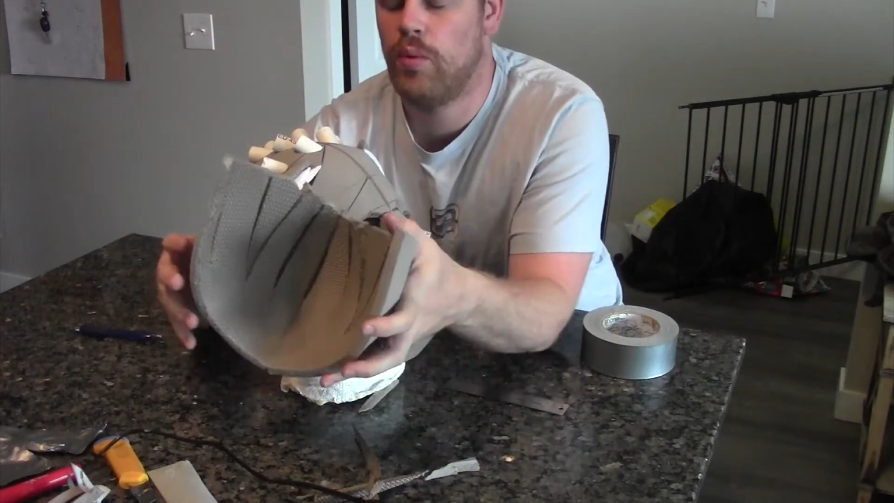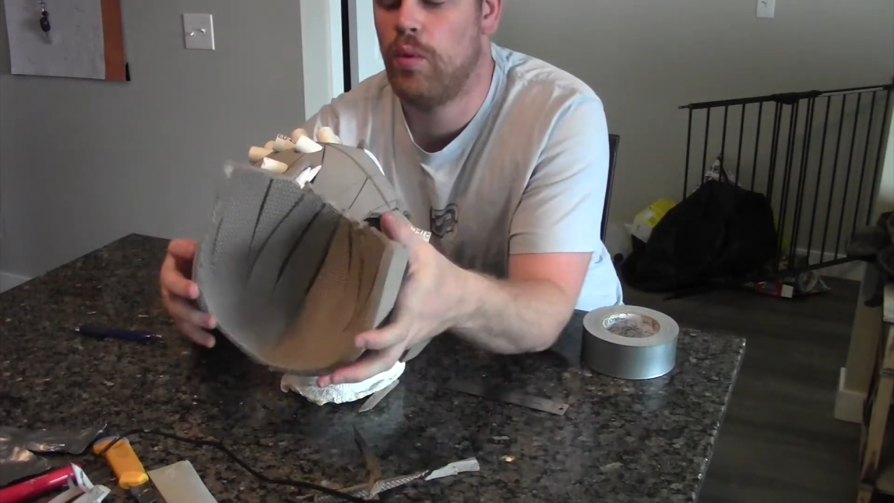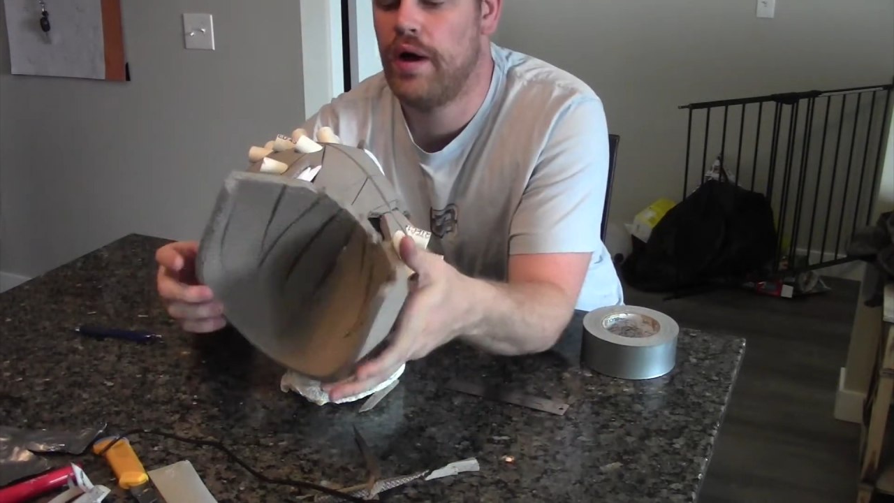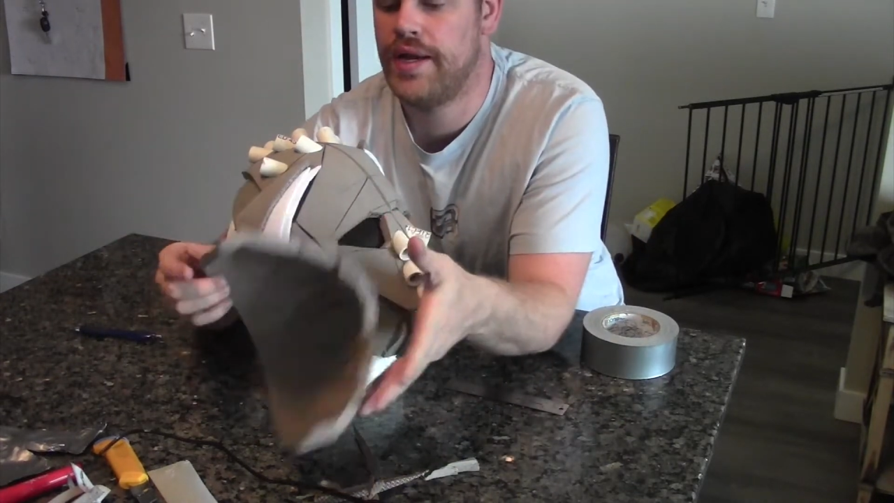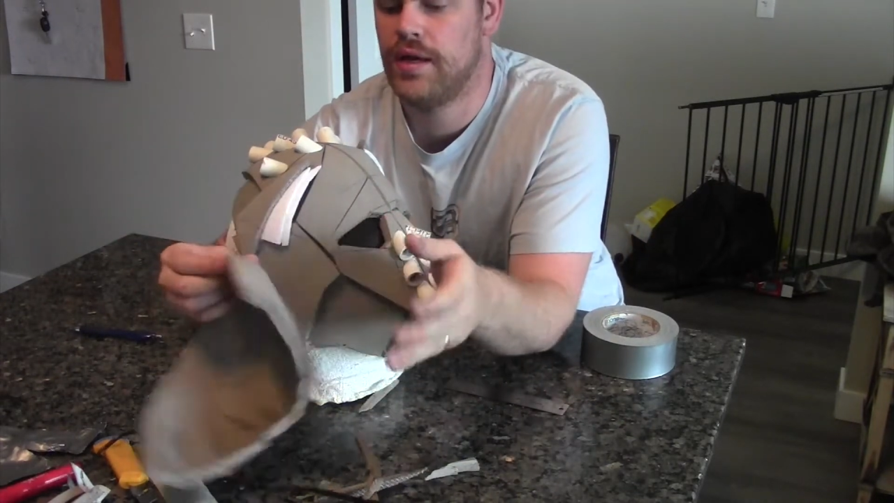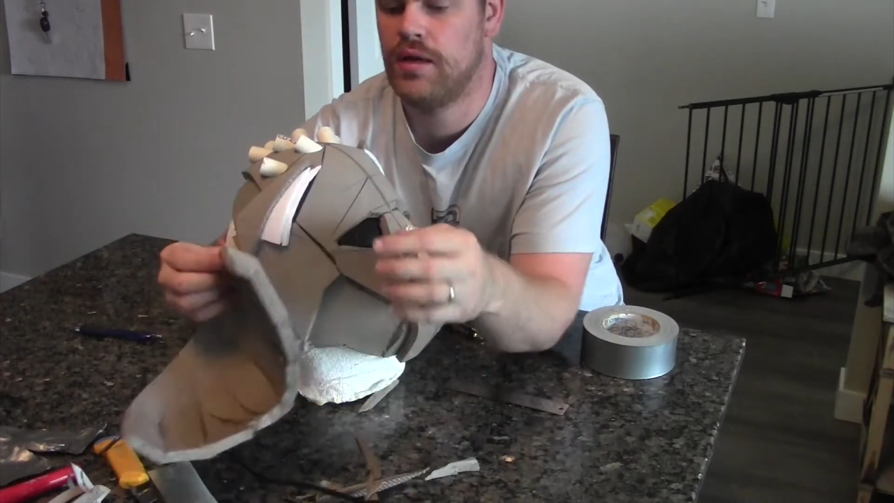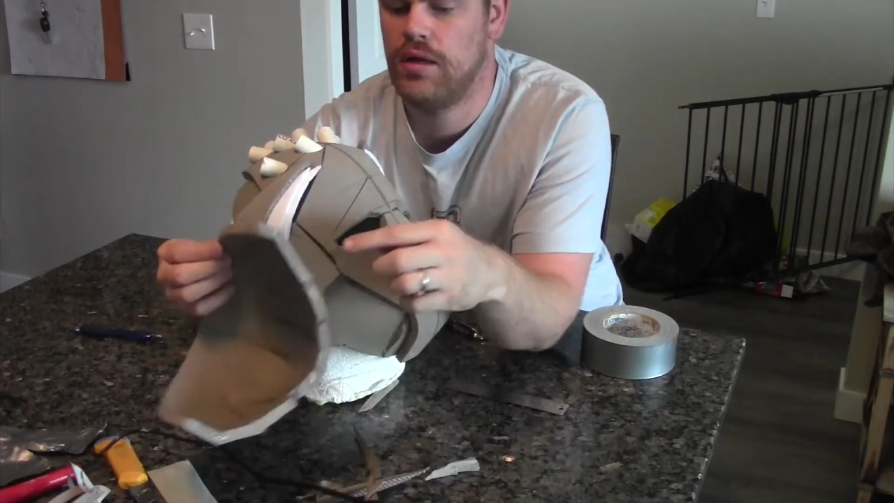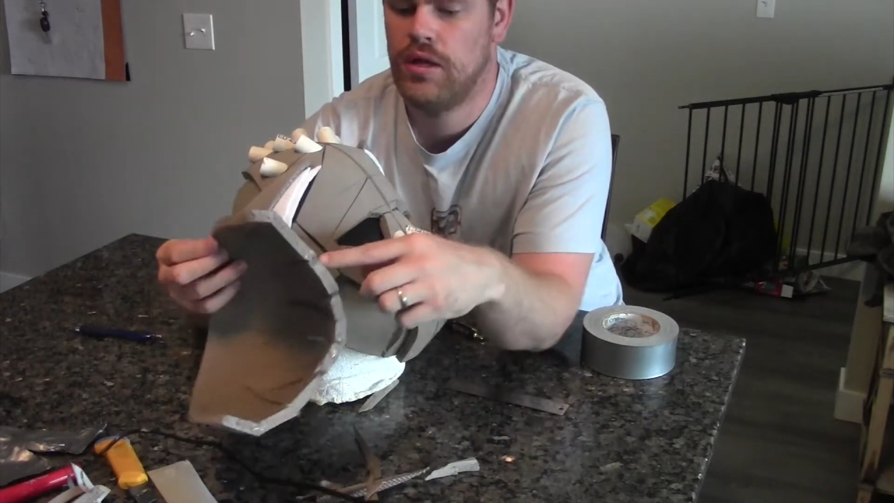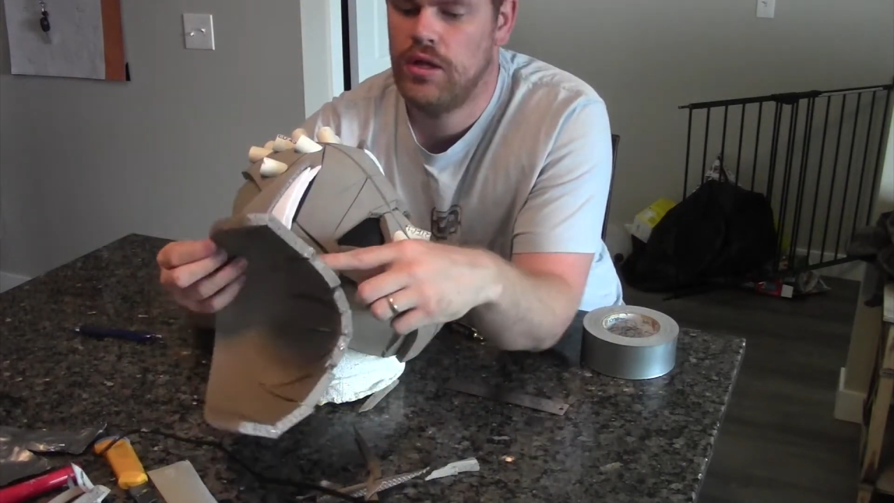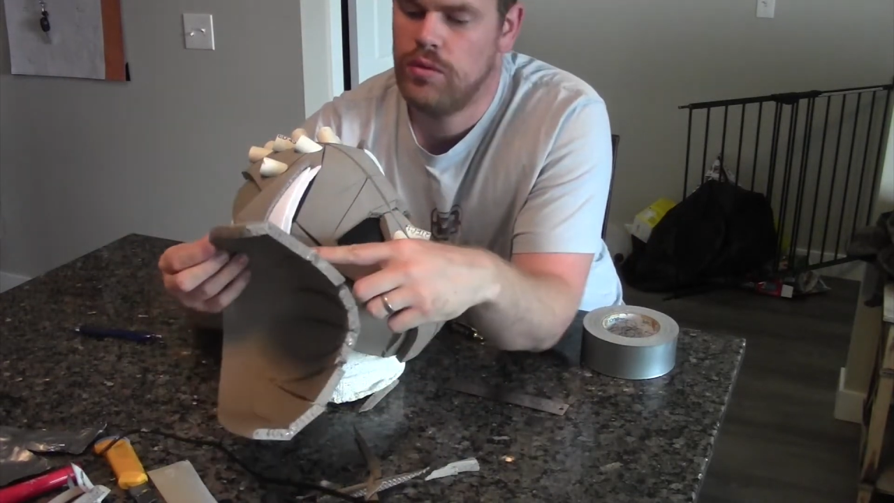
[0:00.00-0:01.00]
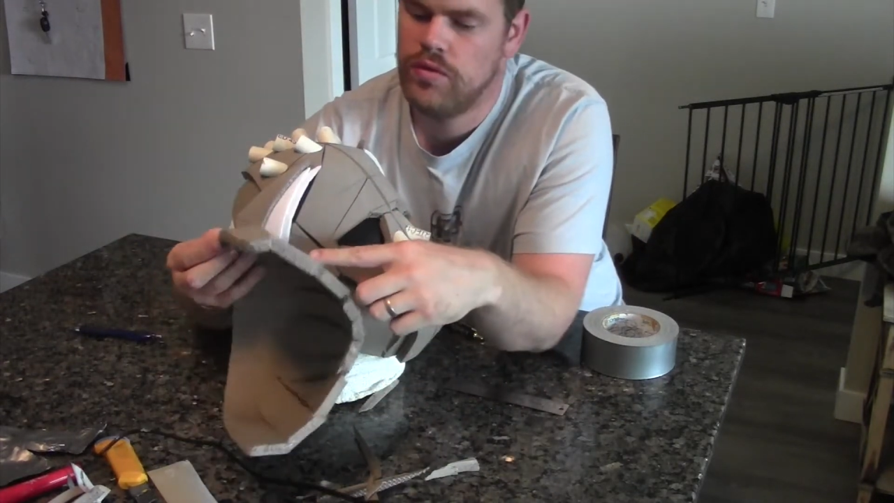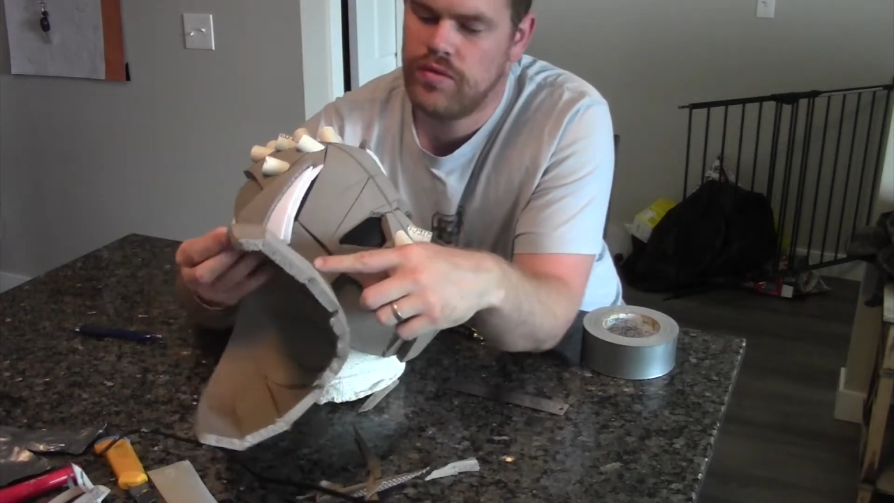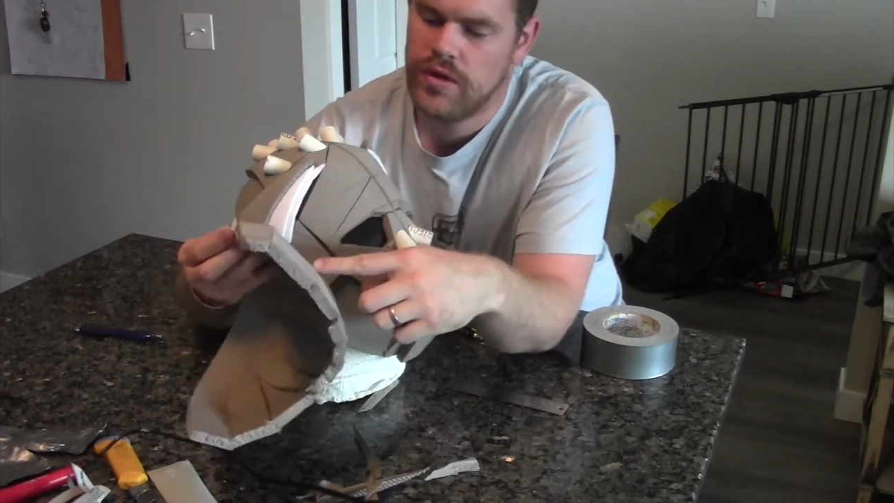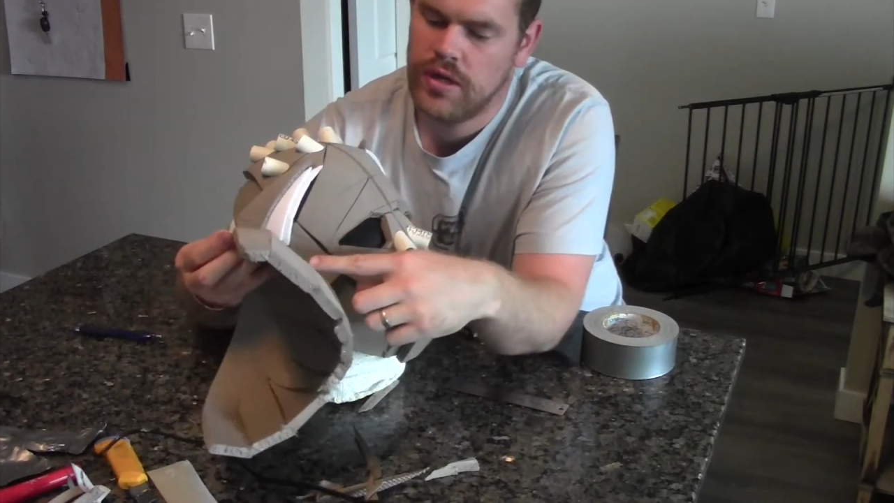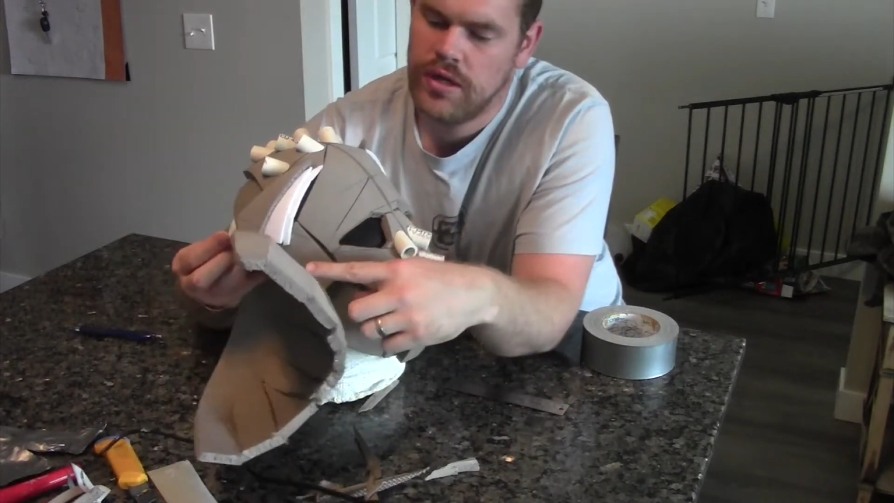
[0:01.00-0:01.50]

bit wider. But